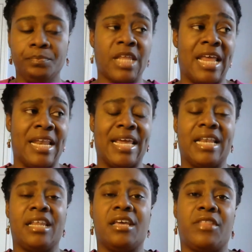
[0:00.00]
And
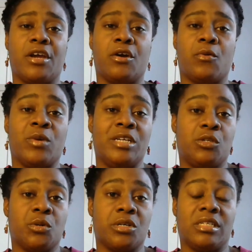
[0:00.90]
any of their
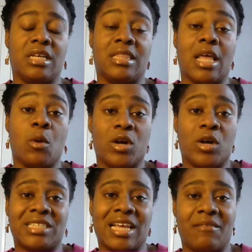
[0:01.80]
resources that they want
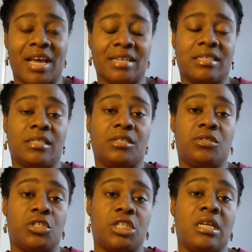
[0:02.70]
to have access to
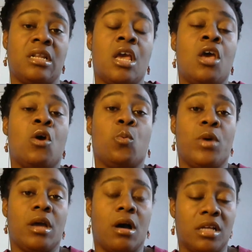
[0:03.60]
the sheet,
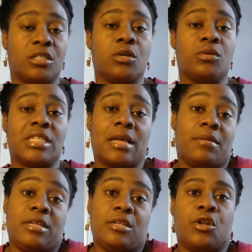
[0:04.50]
we also,
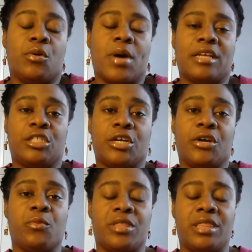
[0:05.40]

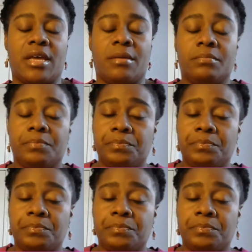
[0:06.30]
share it with them.